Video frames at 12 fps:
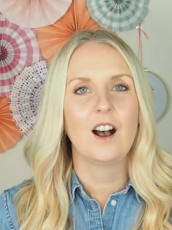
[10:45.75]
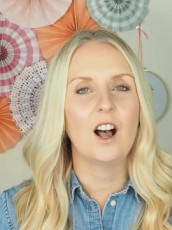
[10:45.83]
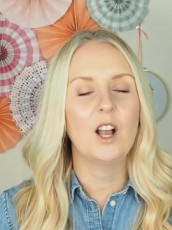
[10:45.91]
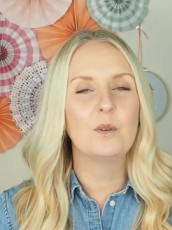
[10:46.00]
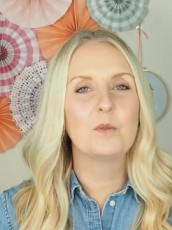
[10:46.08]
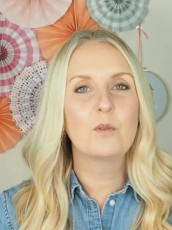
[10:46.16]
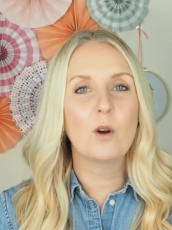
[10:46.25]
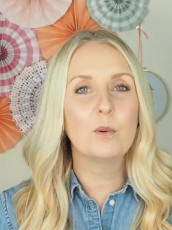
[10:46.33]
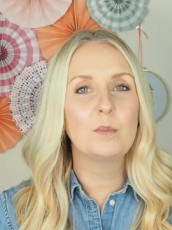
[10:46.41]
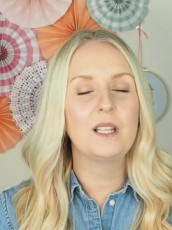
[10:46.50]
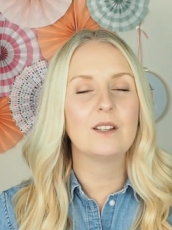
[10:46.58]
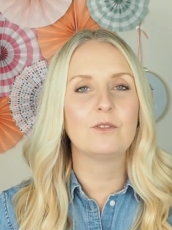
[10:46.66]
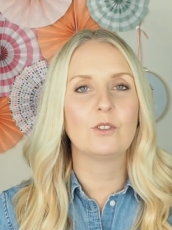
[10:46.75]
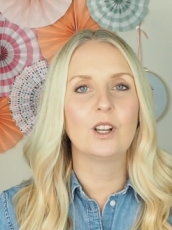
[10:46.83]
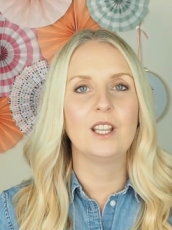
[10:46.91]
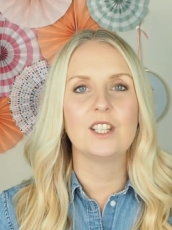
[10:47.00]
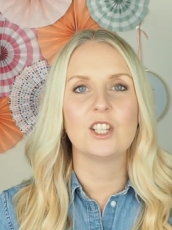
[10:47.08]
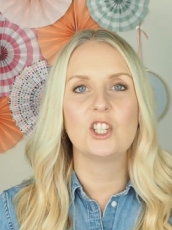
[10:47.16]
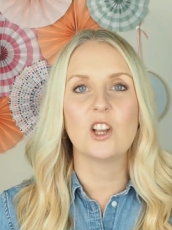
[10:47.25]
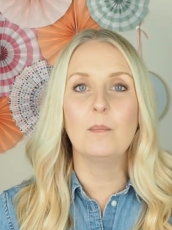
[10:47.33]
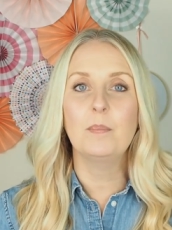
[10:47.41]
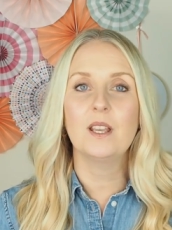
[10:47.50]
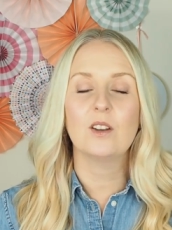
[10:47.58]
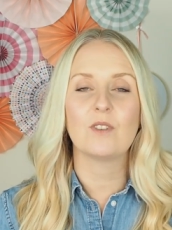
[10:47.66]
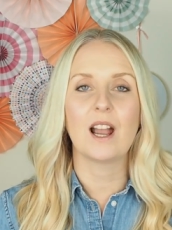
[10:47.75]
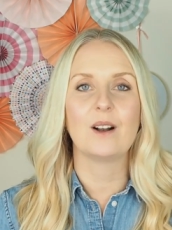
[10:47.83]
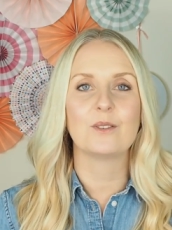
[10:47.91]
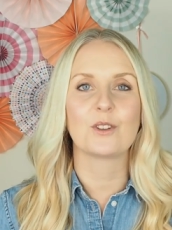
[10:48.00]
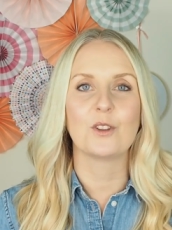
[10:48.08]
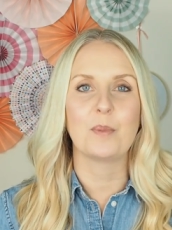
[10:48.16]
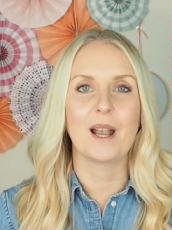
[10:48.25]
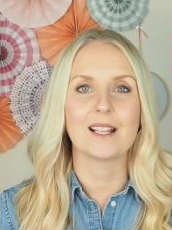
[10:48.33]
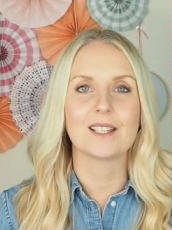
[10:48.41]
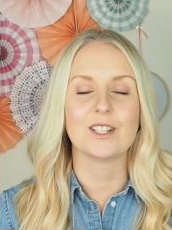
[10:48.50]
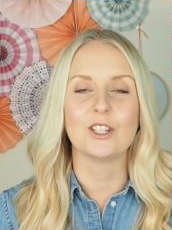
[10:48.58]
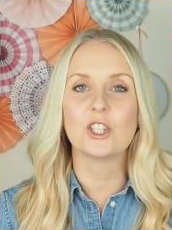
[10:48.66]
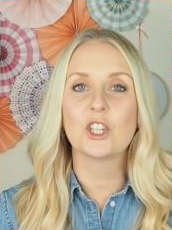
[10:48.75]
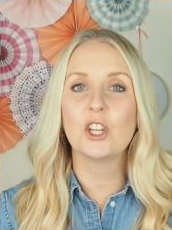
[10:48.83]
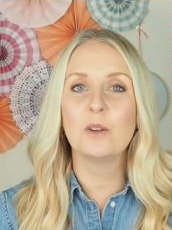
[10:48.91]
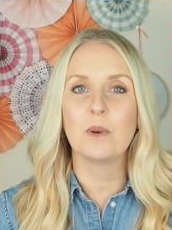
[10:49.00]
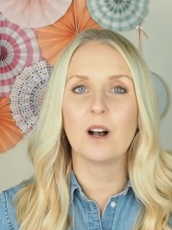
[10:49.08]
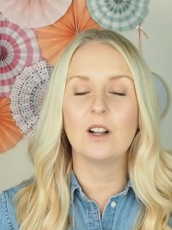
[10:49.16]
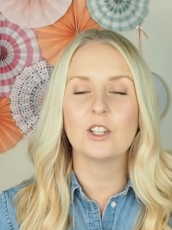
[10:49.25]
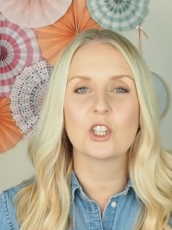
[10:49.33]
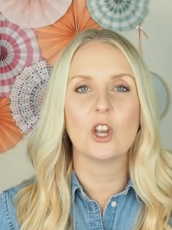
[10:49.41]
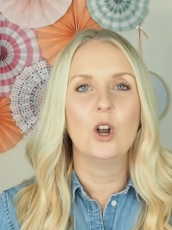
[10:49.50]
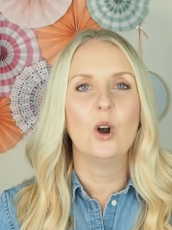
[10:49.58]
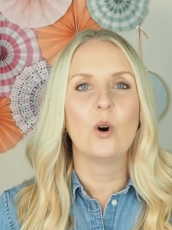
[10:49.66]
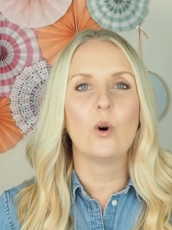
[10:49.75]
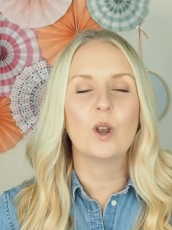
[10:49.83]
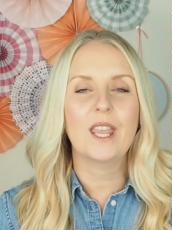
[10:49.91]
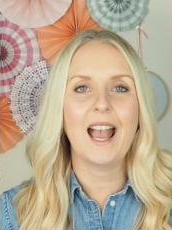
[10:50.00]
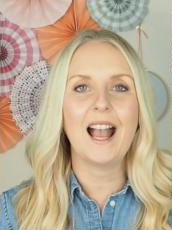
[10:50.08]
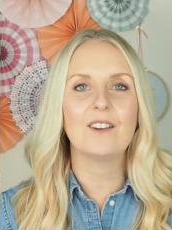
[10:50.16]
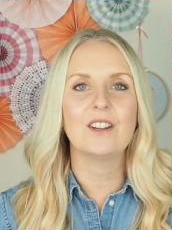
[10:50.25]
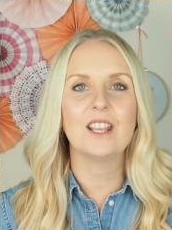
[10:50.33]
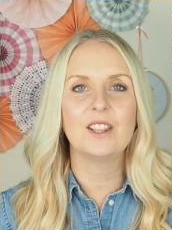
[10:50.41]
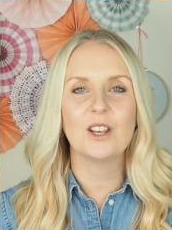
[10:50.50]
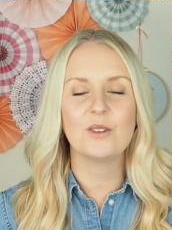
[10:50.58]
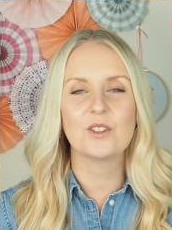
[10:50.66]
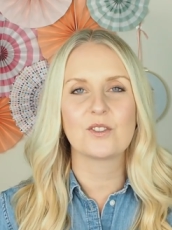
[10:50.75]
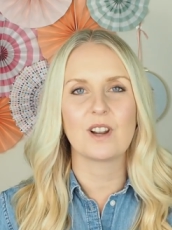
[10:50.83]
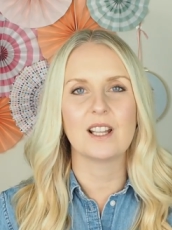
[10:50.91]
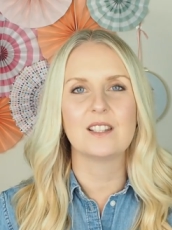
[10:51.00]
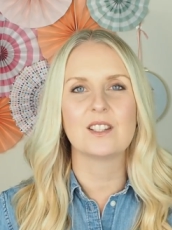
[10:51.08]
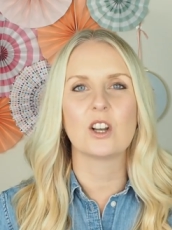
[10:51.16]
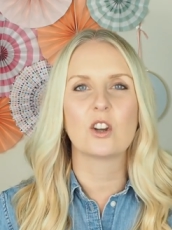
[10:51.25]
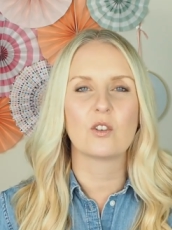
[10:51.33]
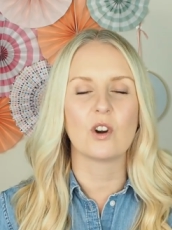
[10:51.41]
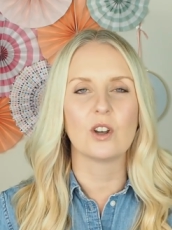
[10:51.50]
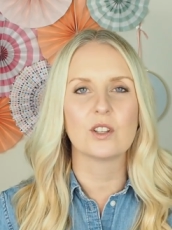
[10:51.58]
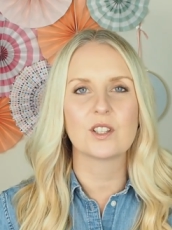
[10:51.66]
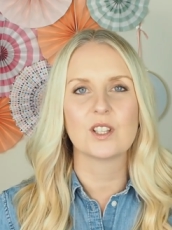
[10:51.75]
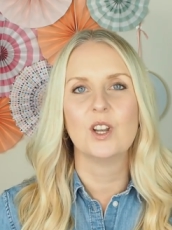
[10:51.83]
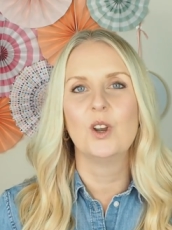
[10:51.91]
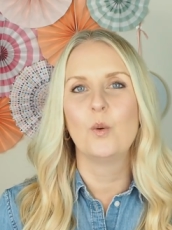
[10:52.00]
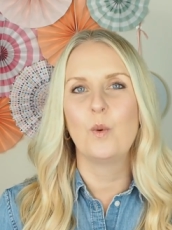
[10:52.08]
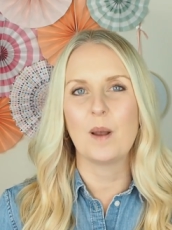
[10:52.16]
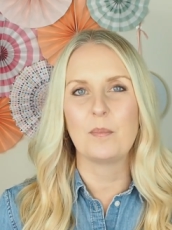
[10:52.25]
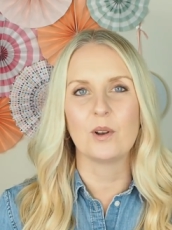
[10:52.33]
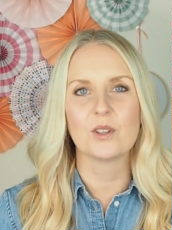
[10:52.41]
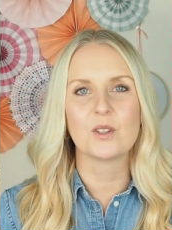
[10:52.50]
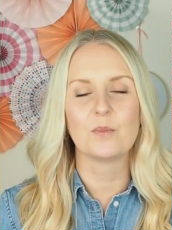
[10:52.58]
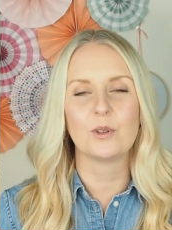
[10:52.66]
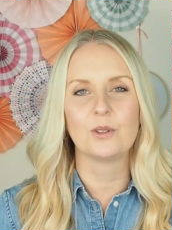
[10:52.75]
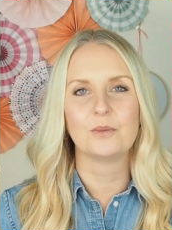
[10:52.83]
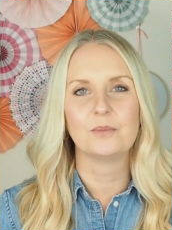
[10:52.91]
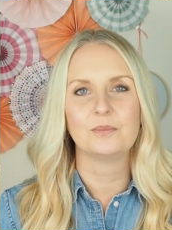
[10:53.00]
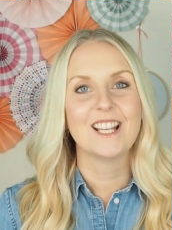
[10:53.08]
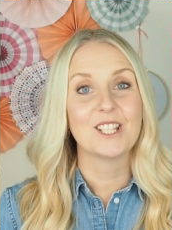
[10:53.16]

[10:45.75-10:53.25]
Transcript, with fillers: I would probably avoid jumping around on the pattern too much or carrying those threads across where possible.